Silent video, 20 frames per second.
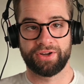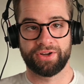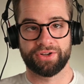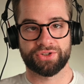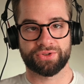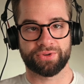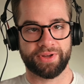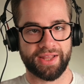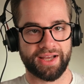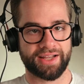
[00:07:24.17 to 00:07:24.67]

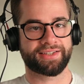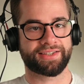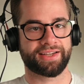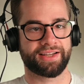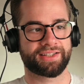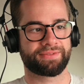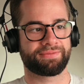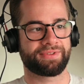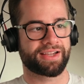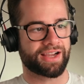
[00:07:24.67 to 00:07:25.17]
So in that
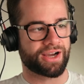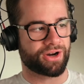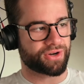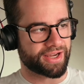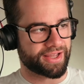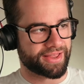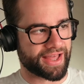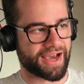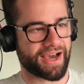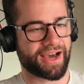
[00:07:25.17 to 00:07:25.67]
sense, I'm like,
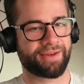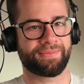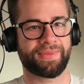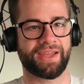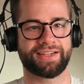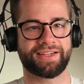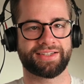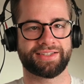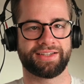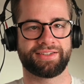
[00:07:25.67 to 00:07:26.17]
okay, that
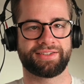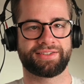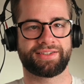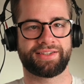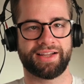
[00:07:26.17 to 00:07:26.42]
makes sense.